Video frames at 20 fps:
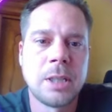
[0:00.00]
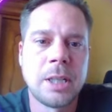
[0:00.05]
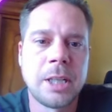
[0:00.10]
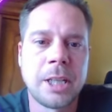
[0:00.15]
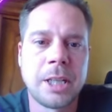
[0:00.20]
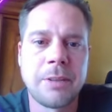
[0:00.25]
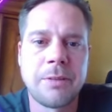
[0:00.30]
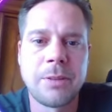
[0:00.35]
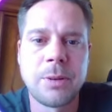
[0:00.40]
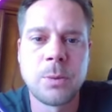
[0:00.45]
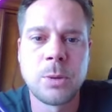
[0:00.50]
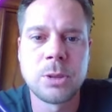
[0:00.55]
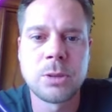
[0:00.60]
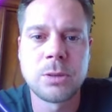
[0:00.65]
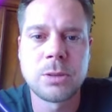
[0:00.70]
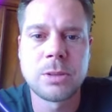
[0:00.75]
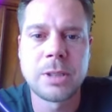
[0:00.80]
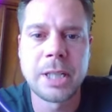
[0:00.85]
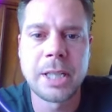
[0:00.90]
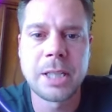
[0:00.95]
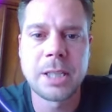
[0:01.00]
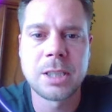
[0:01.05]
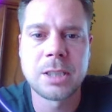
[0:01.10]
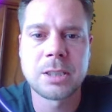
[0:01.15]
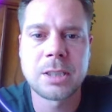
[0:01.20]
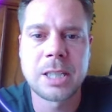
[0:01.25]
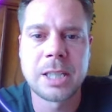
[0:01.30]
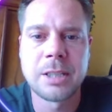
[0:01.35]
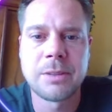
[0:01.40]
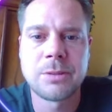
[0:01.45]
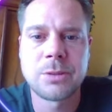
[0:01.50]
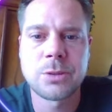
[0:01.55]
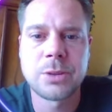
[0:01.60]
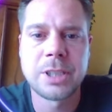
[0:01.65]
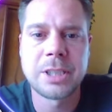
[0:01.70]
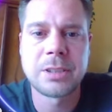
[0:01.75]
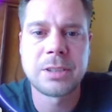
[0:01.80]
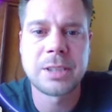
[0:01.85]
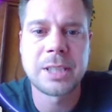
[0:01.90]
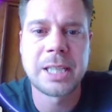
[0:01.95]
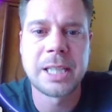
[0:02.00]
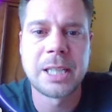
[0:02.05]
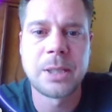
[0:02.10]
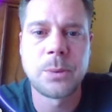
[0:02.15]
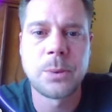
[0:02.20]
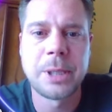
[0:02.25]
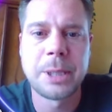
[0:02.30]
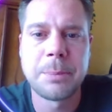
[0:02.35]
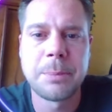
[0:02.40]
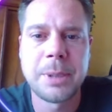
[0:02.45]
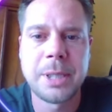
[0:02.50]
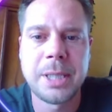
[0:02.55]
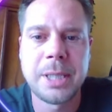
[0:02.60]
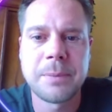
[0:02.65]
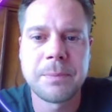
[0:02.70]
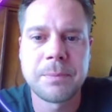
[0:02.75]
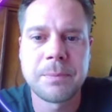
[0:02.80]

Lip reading: And if you want to take this kind of trades together with me,